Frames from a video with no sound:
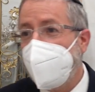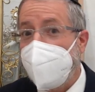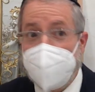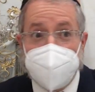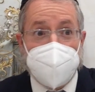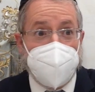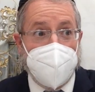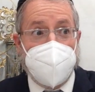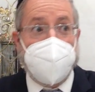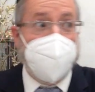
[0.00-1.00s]
or even the
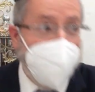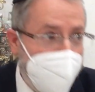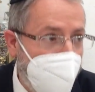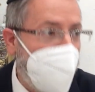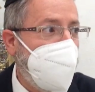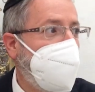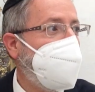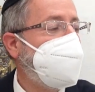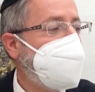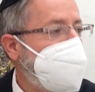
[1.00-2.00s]
big 3-0,
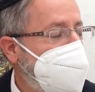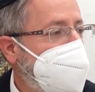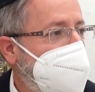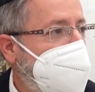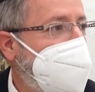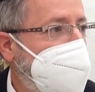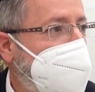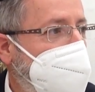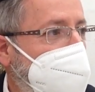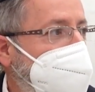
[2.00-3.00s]

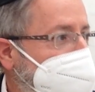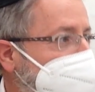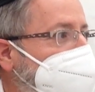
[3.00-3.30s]
you begin